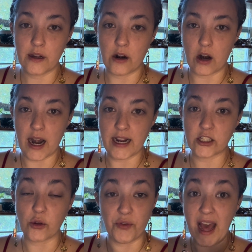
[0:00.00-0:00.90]
All right.
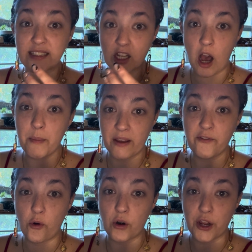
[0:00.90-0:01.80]
So that's coming
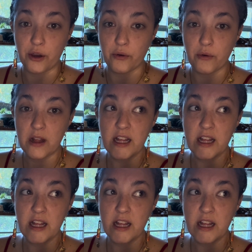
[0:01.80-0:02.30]
for you.